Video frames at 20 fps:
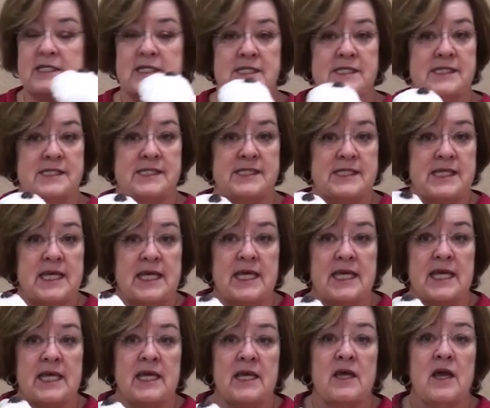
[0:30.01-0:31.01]
to
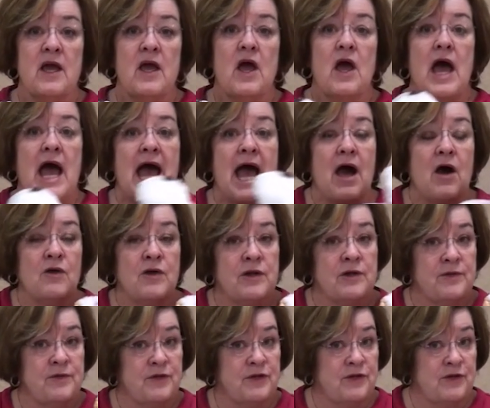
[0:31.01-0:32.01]
see how
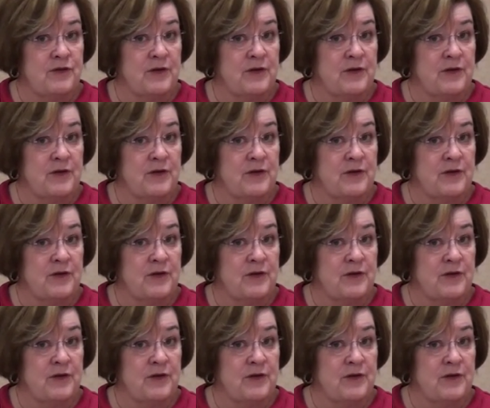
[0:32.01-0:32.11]
to